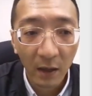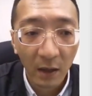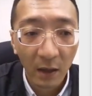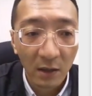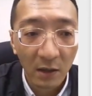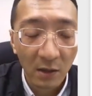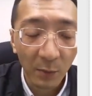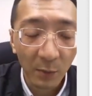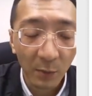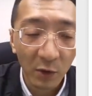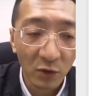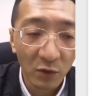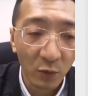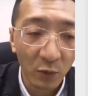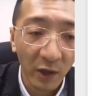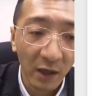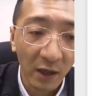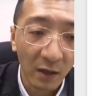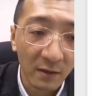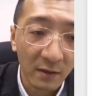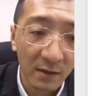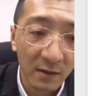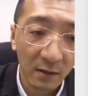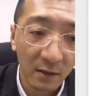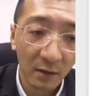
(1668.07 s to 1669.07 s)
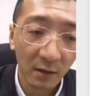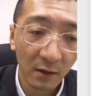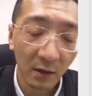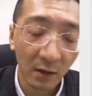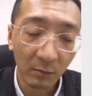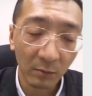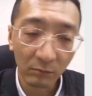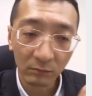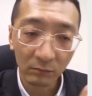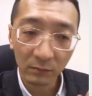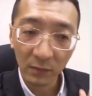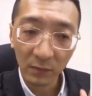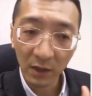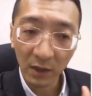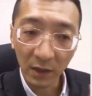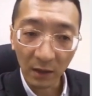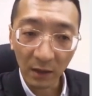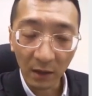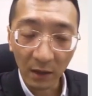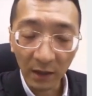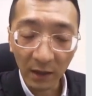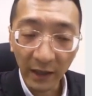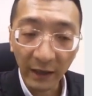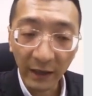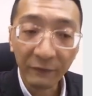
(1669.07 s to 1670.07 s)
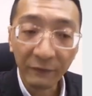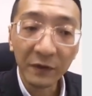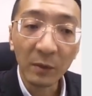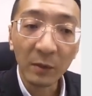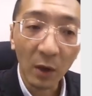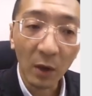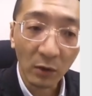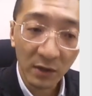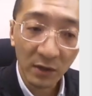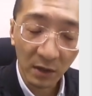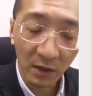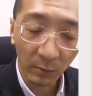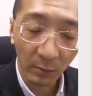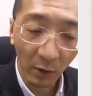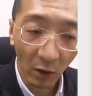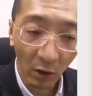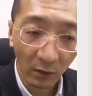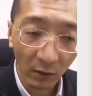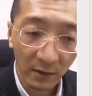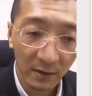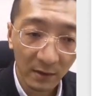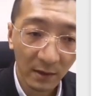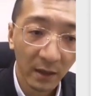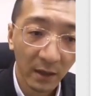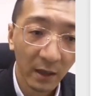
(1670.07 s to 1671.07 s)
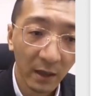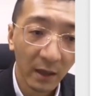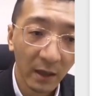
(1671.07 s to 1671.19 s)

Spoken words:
Suppose we consider the leftmost box.